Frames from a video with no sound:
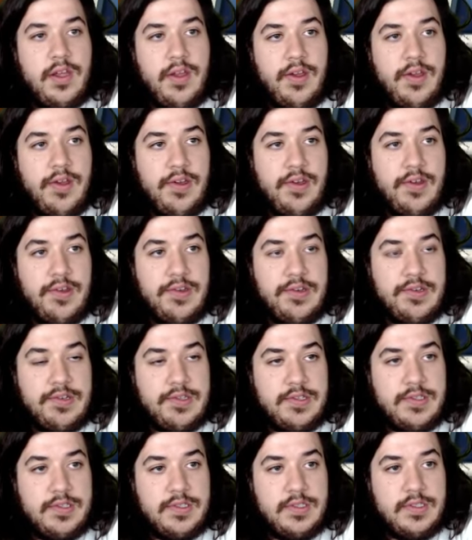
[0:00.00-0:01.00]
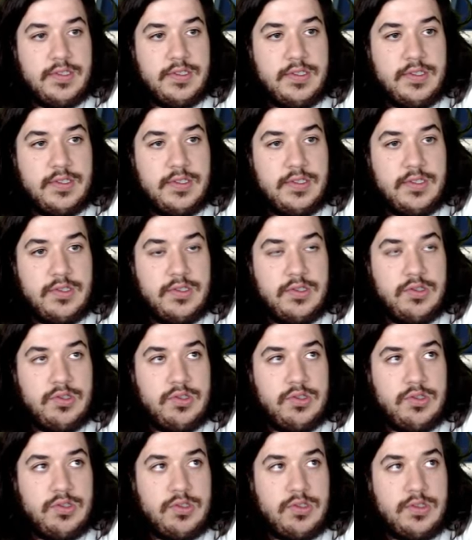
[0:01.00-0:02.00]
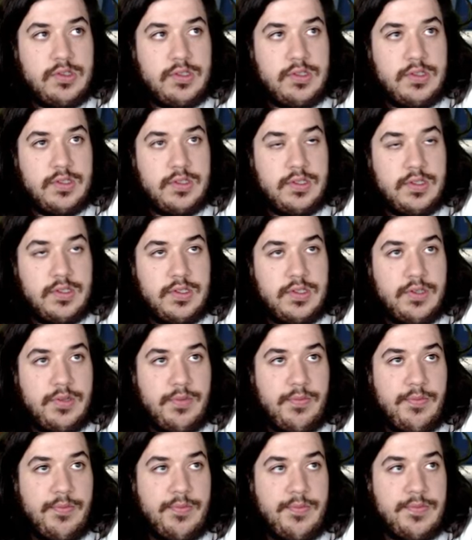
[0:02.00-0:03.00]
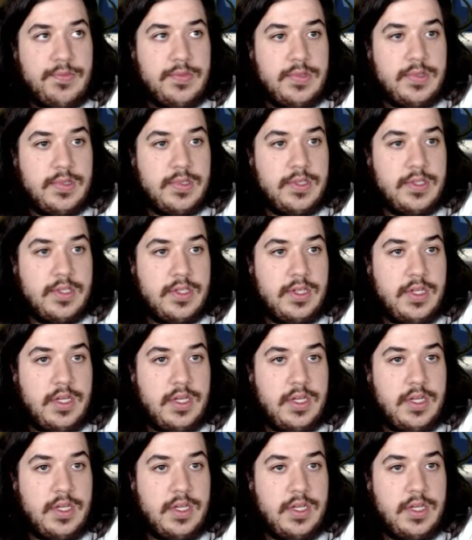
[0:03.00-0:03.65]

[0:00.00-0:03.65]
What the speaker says: No one is speaking in this clip.